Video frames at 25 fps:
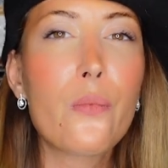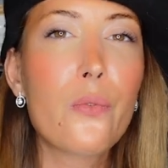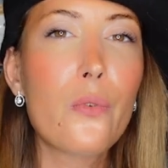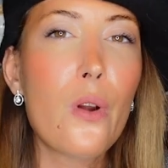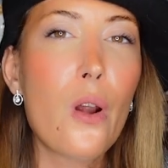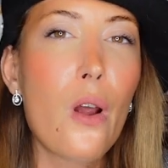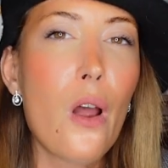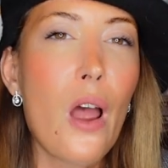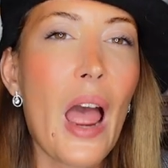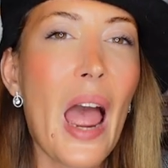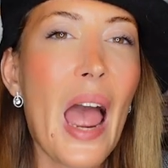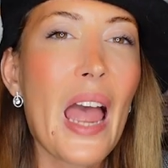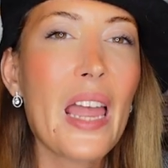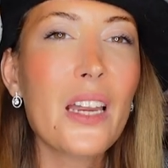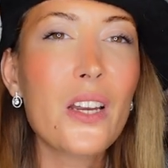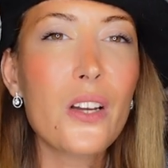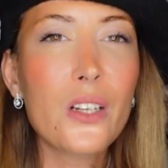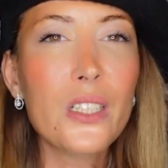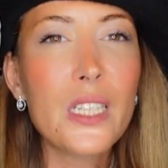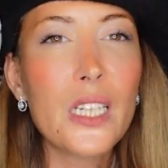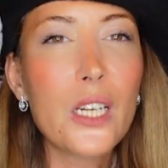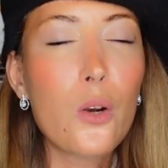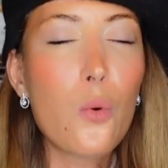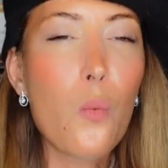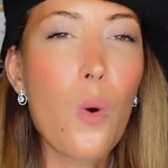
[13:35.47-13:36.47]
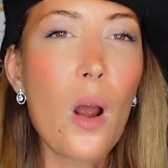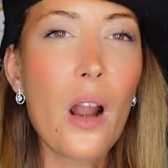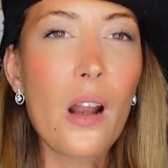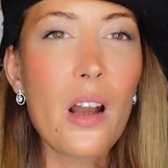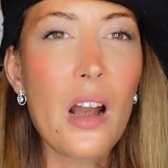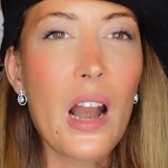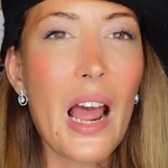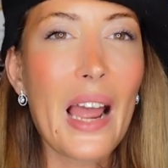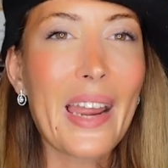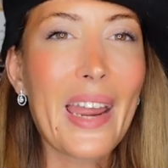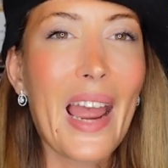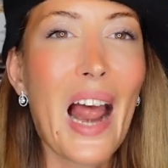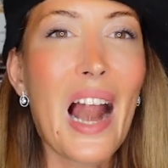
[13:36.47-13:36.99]
iconic one
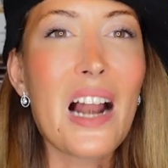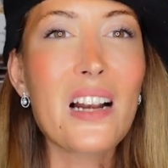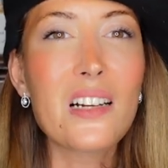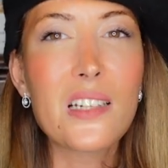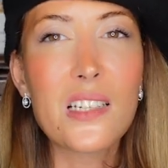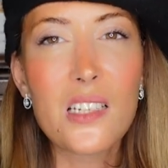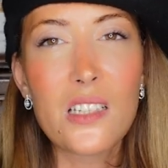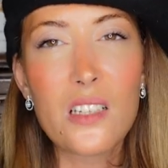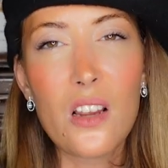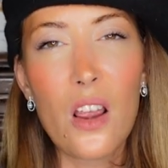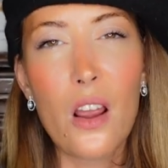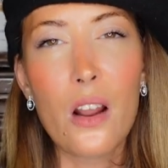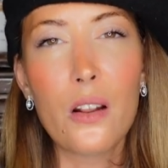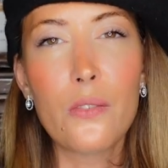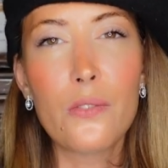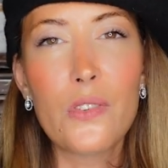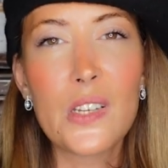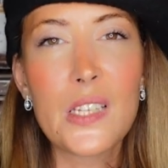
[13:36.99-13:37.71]
like Alston.